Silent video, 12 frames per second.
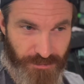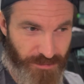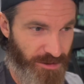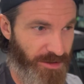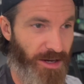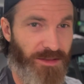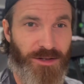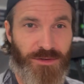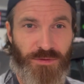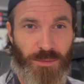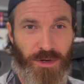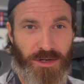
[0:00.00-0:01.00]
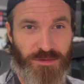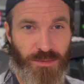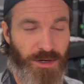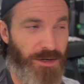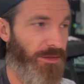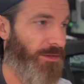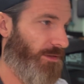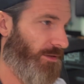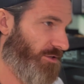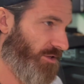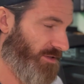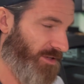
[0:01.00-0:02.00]
take this for what it's worth
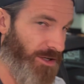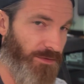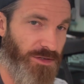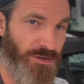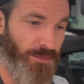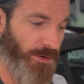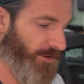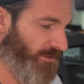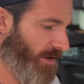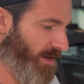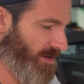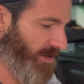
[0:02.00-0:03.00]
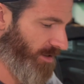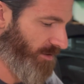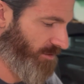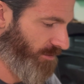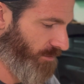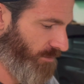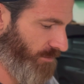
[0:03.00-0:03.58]
just to give us a rough idea. So,